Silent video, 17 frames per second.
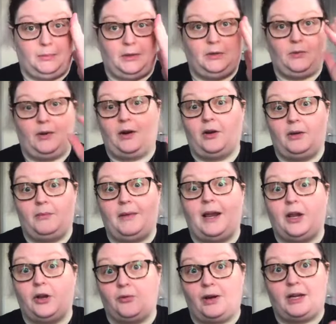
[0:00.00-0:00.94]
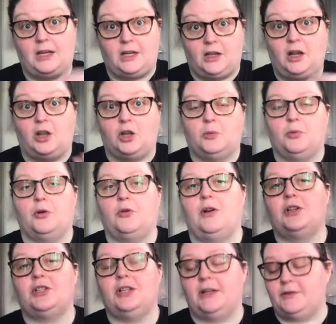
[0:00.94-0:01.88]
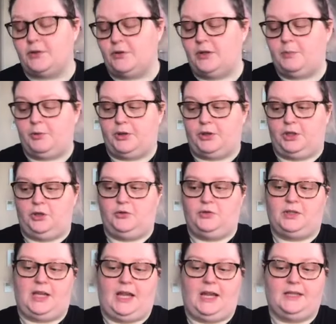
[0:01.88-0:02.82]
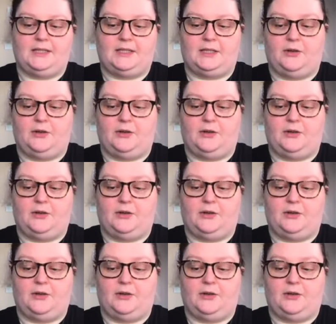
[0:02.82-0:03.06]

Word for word: but where in my gradient color progression I was going to put the new skeins.